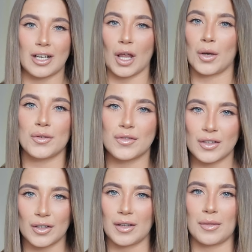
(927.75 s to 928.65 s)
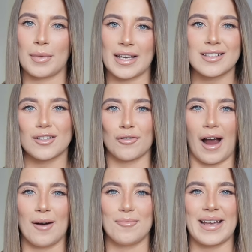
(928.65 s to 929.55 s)
clothes and bits
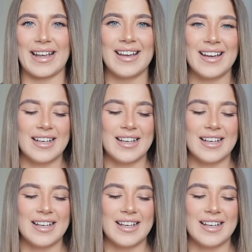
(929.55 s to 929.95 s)
around me.